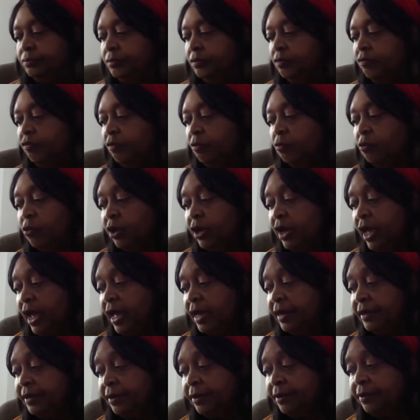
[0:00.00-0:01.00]
from what I
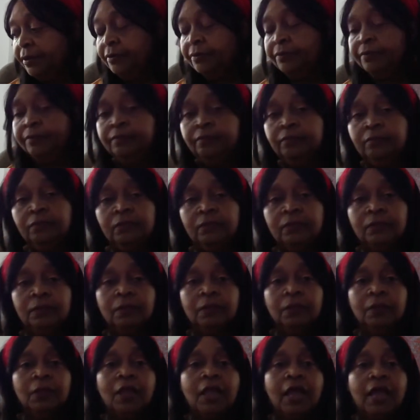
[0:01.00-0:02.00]
know.
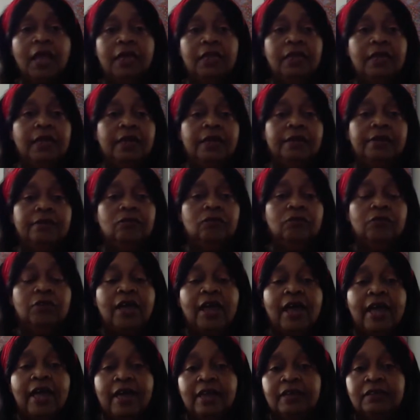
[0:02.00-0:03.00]
And when I
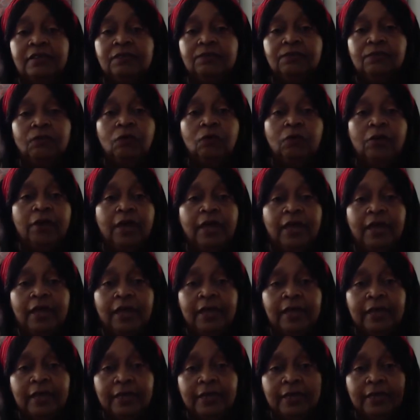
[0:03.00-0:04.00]
asked for
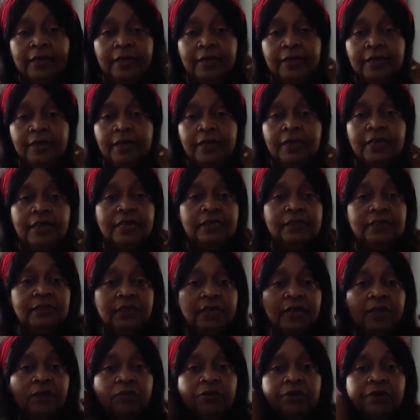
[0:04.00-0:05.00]

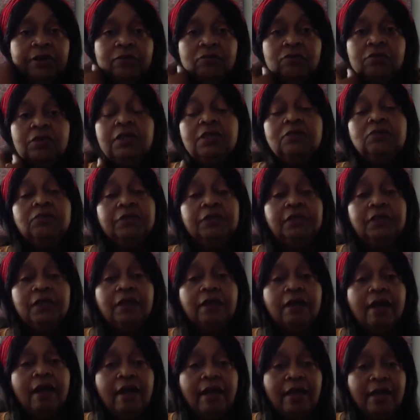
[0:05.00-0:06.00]
yesterday when I really went in there,
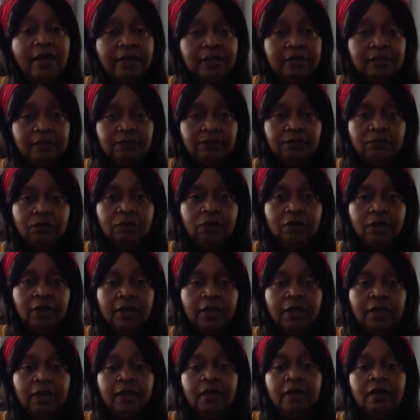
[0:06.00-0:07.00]
I asked for
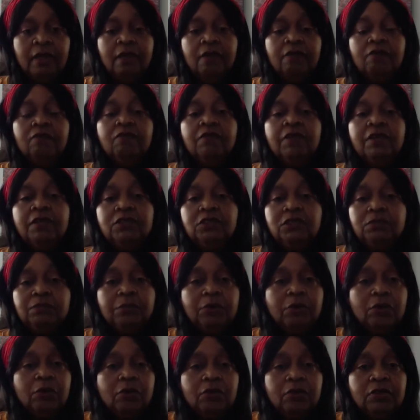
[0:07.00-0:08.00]
a veggie
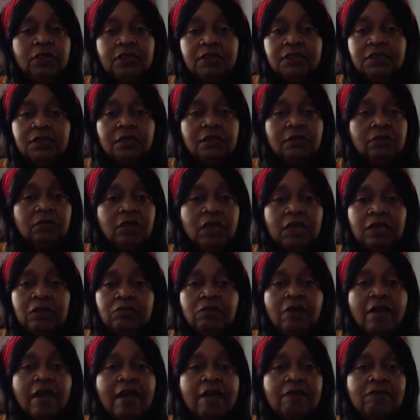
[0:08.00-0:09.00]
burger, and they said they don't
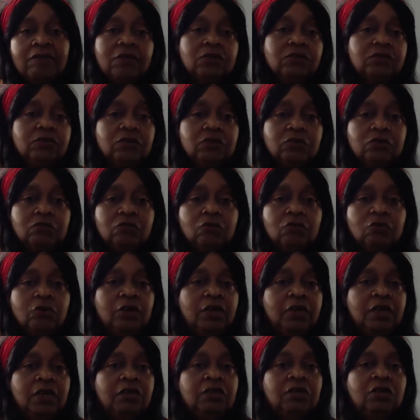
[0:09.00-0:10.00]
have those no more.
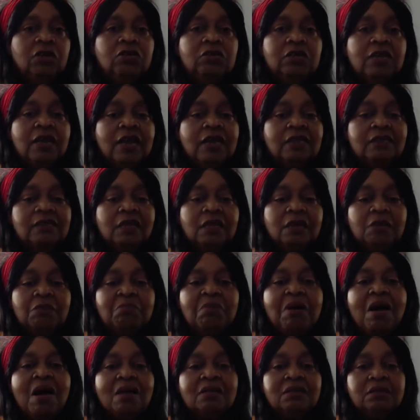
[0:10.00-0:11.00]
They only got the
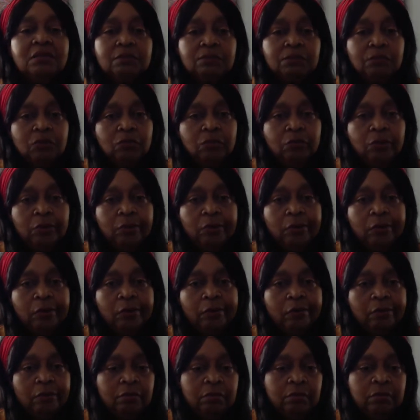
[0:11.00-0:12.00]
Impossible burger.
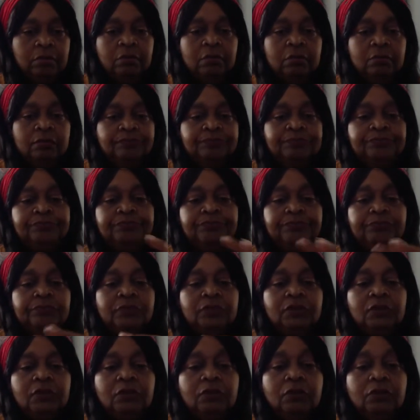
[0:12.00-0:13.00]

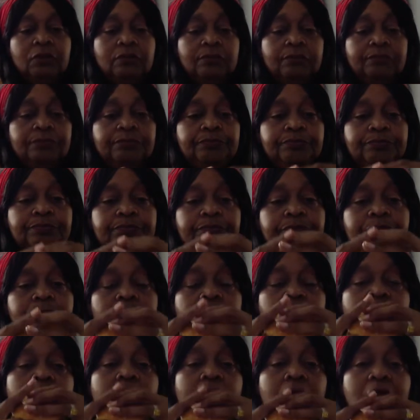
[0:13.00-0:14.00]
So,
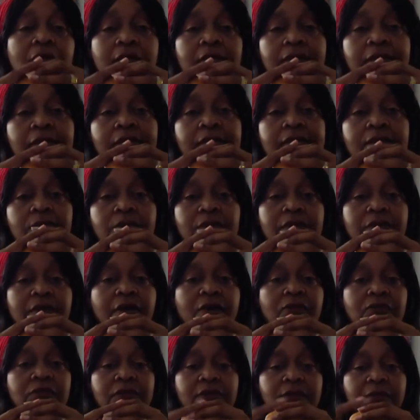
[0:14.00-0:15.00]
that's what
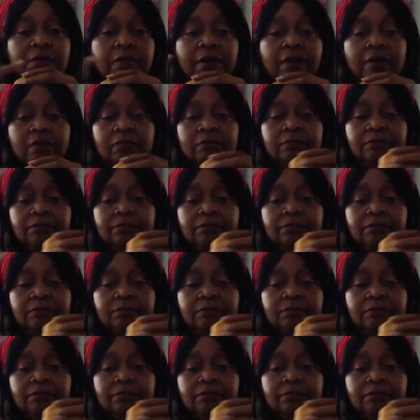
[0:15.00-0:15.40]
that was about.